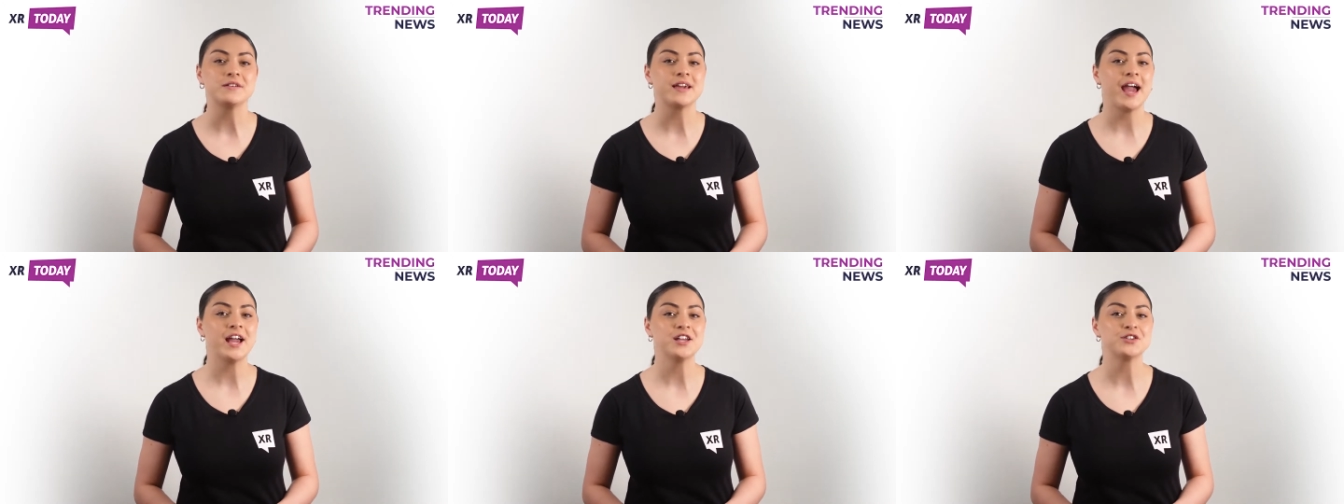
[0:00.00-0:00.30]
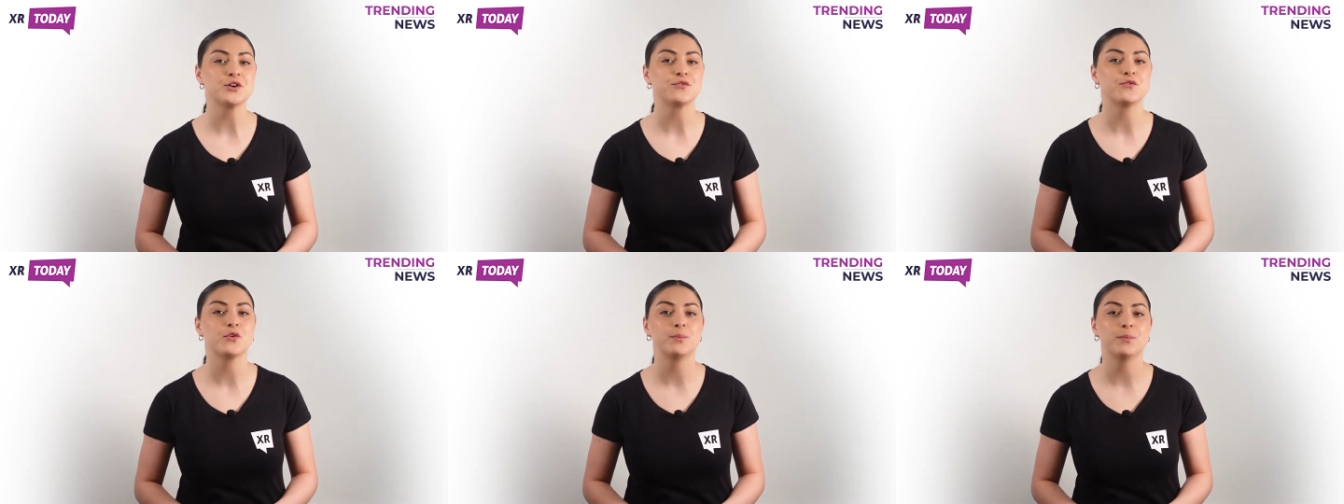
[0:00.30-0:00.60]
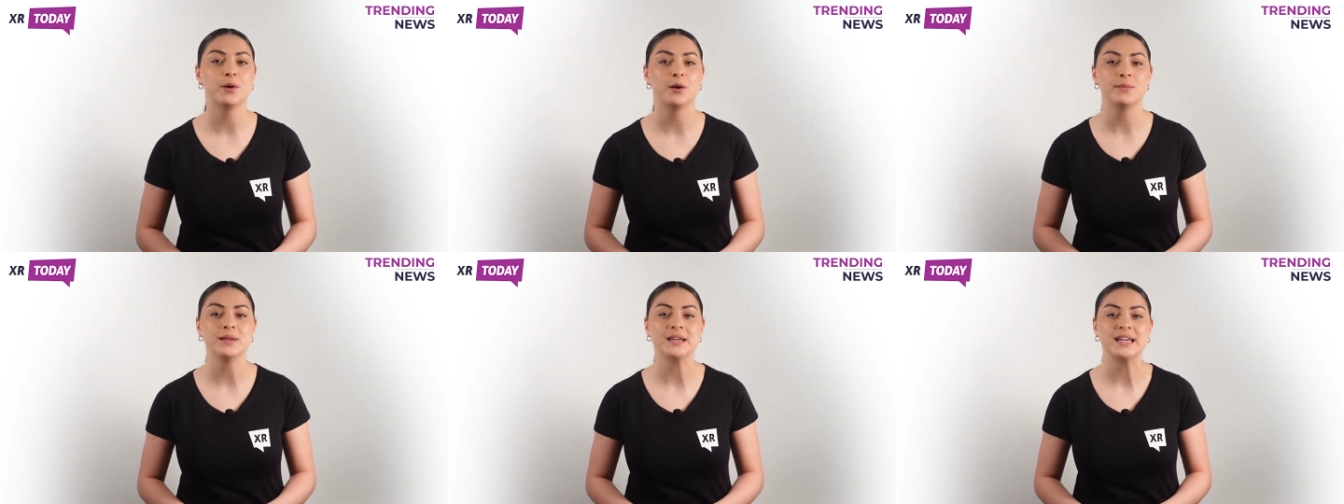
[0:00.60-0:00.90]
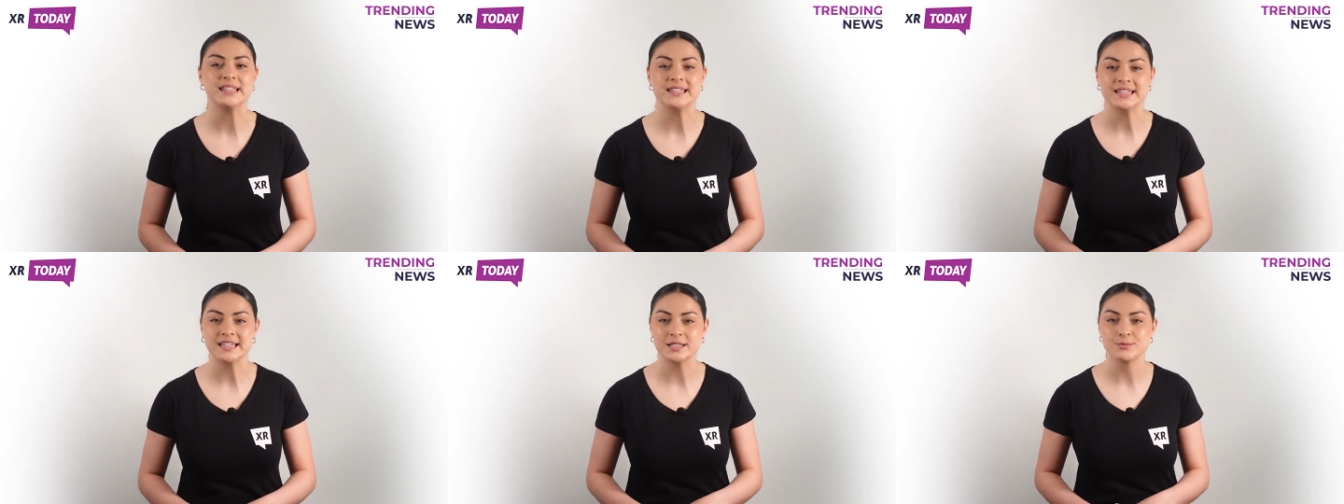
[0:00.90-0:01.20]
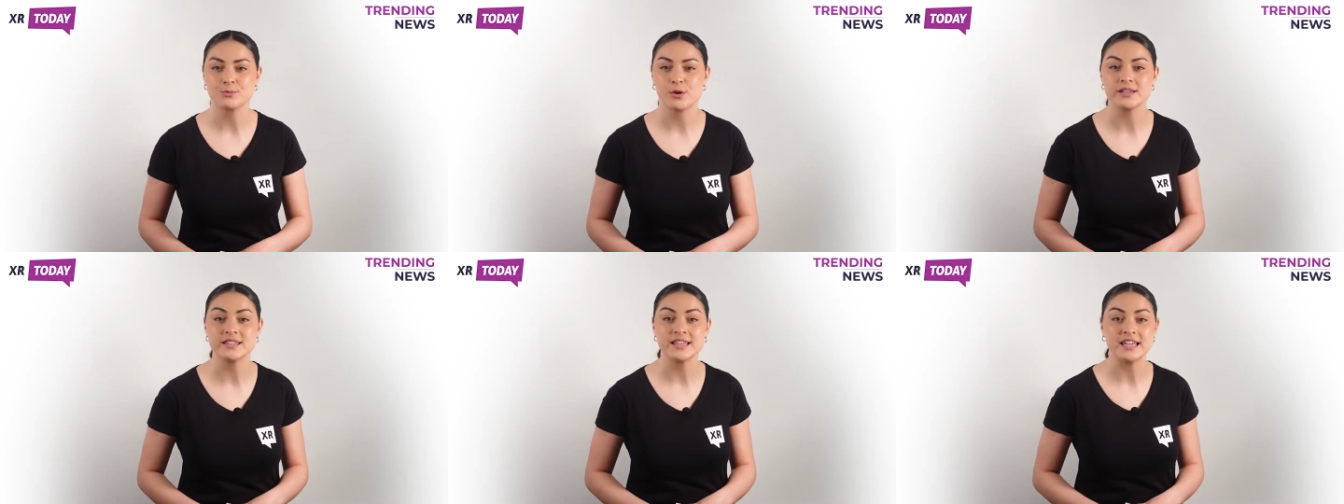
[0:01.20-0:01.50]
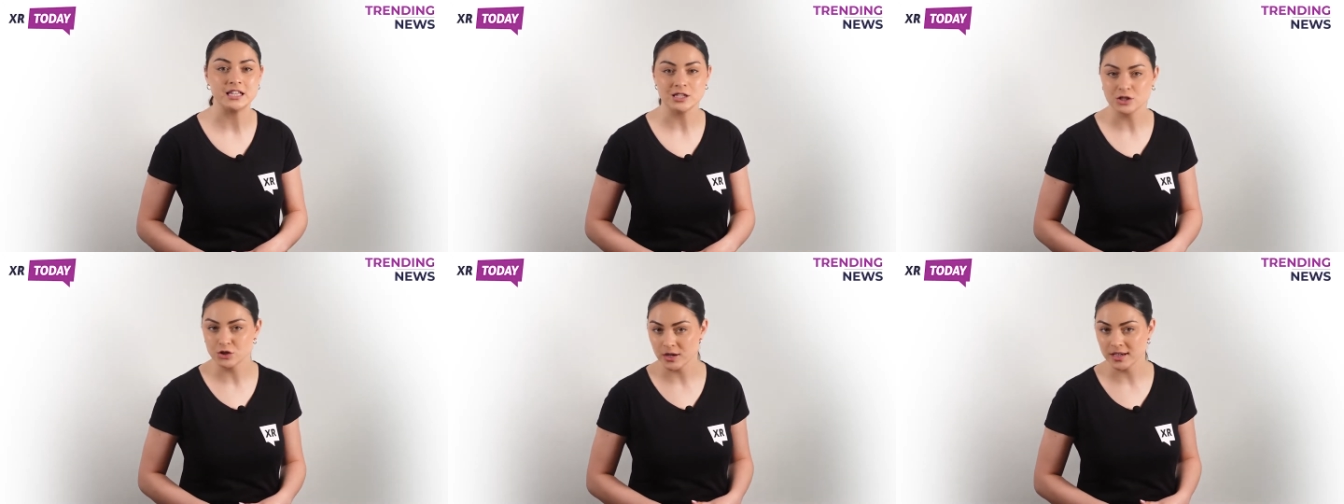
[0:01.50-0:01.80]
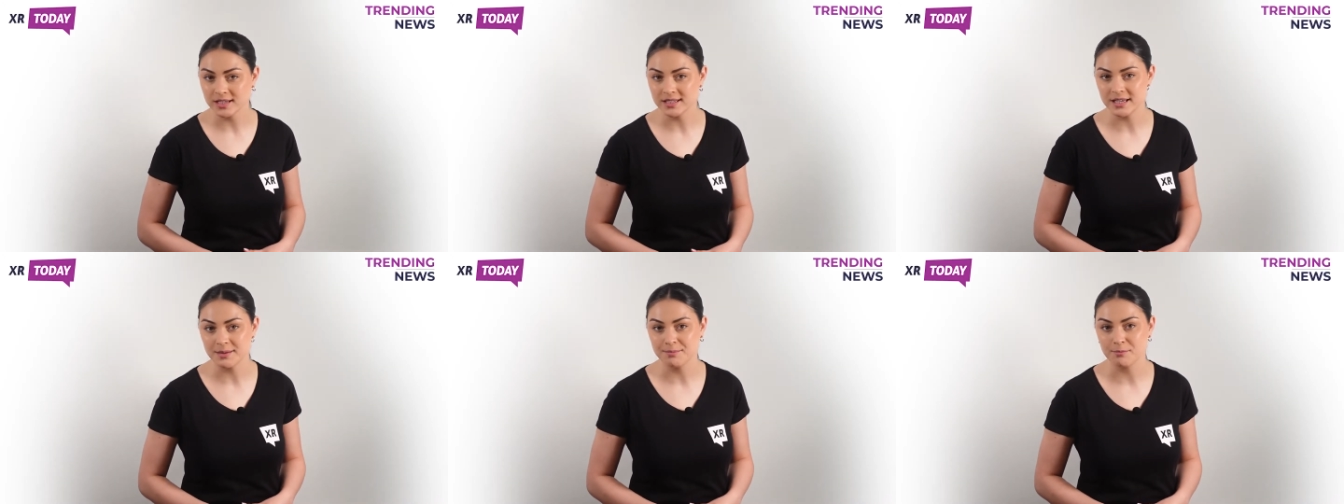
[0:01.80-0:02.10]
UK general public has expressed
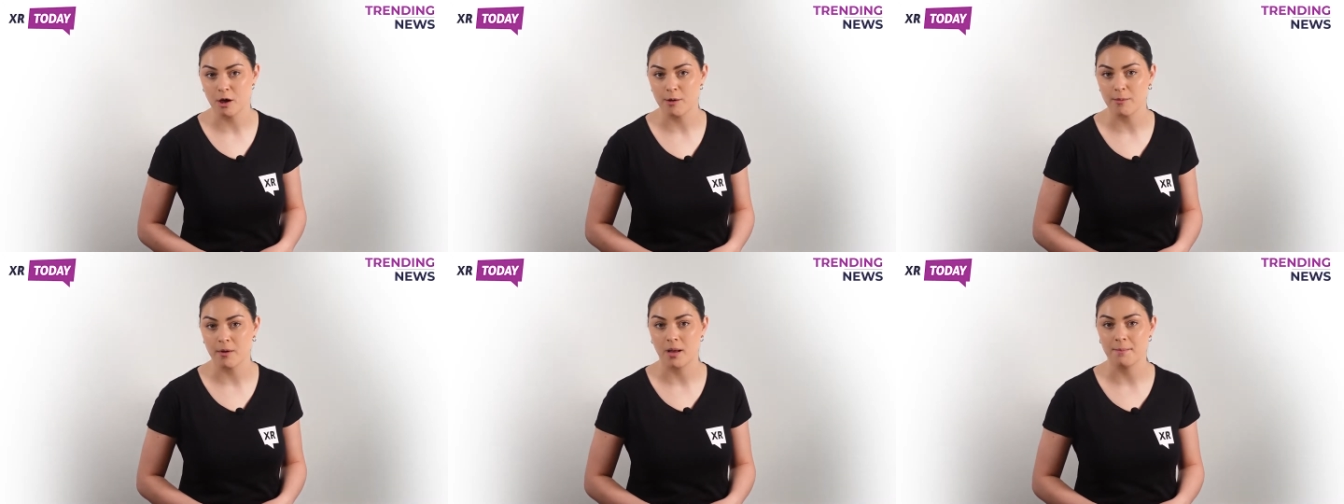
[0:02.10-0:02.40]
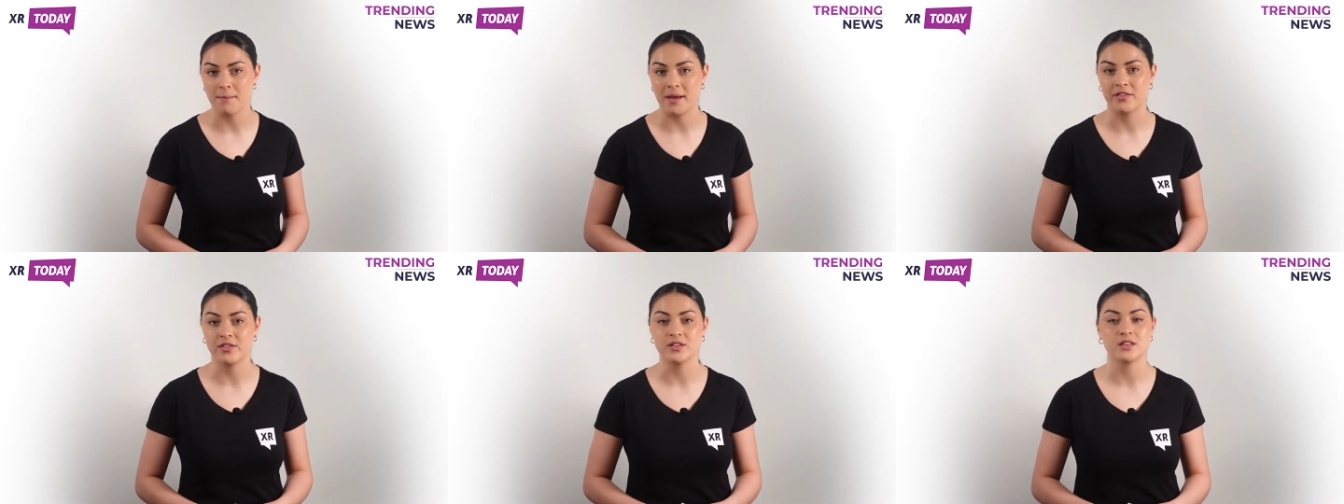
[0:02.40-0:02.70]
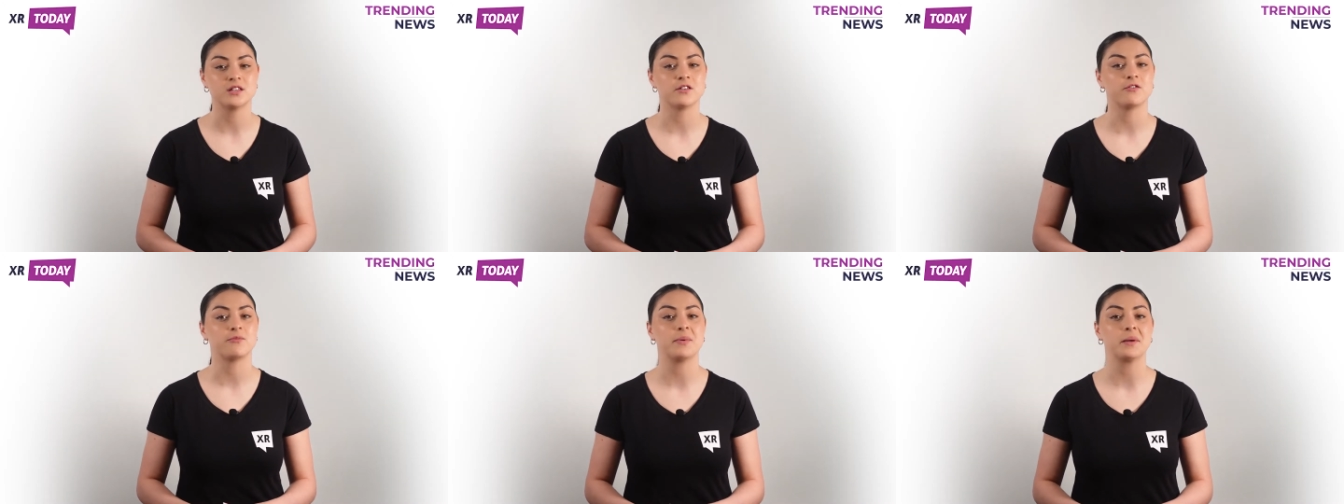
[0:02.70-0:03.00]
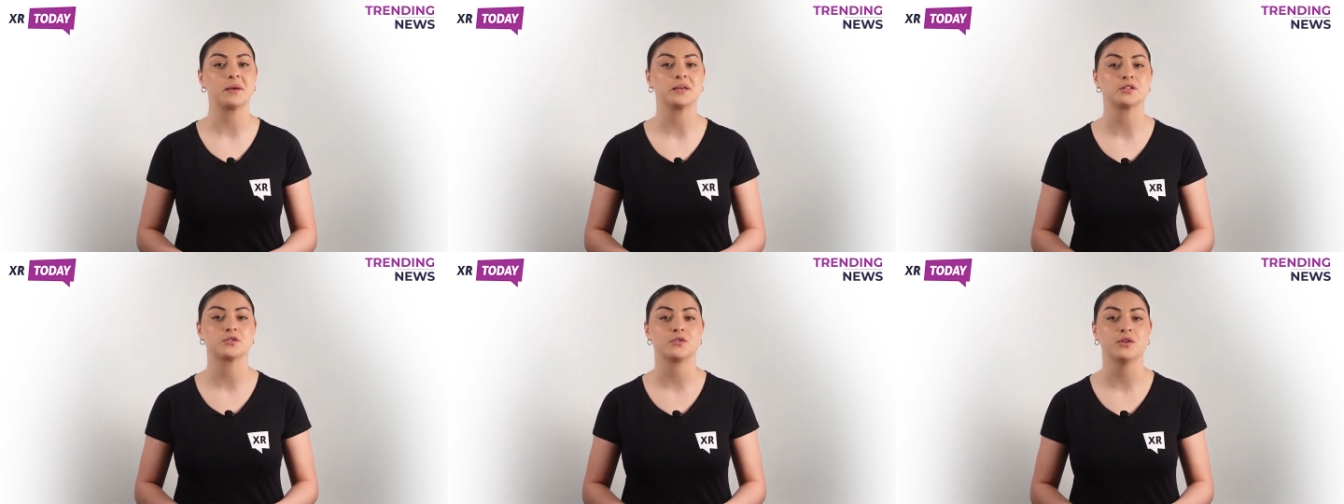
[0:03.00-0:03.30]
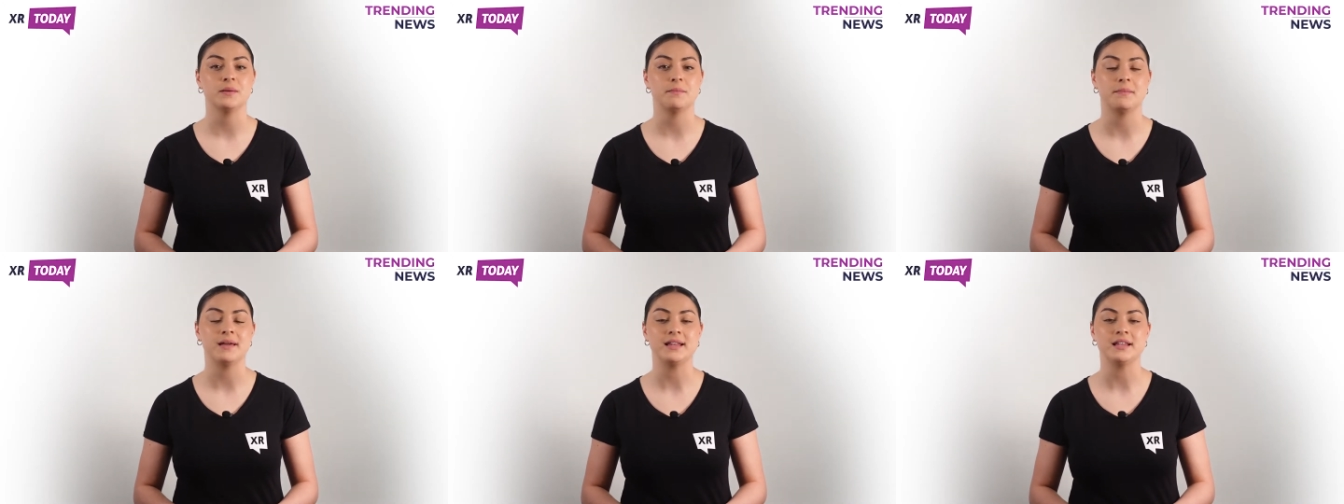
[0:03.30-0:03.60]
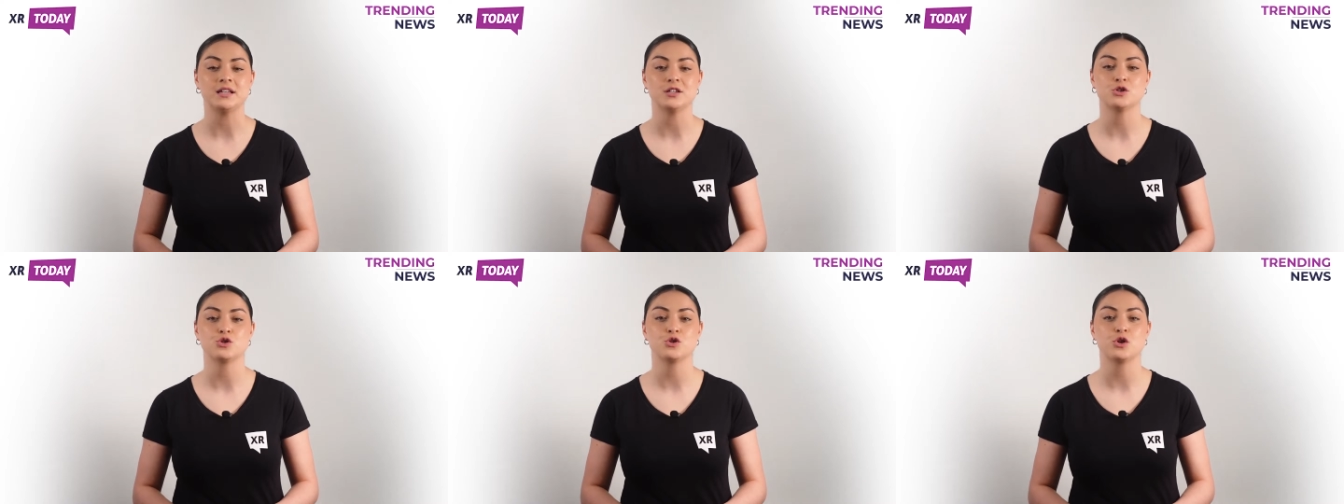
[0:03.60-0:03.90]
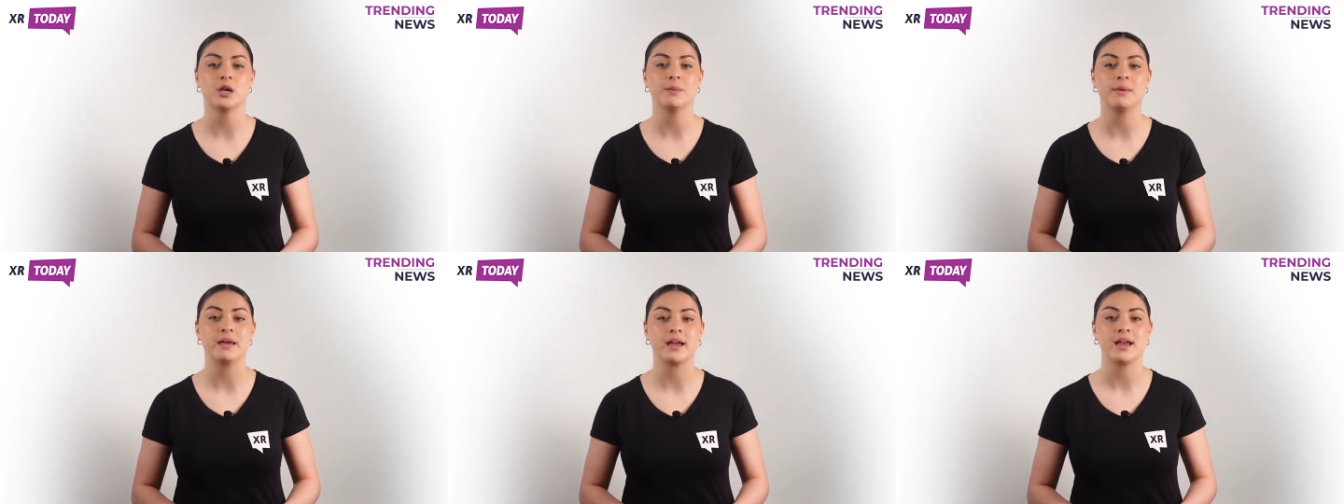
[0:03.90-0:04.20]
interest in mobile methods of big screen media
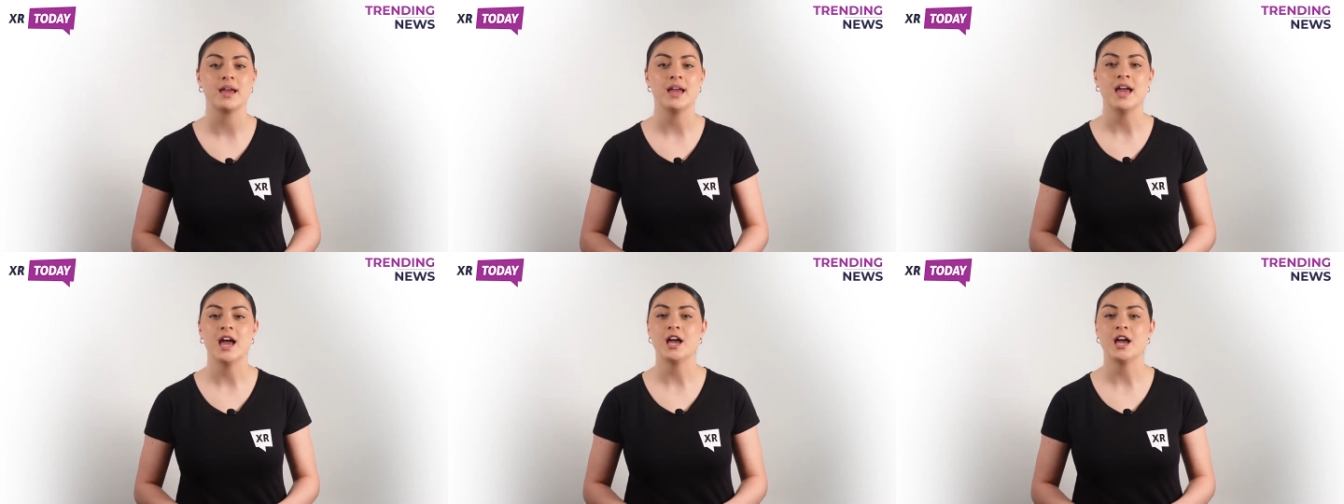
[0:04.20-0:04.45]
streaming,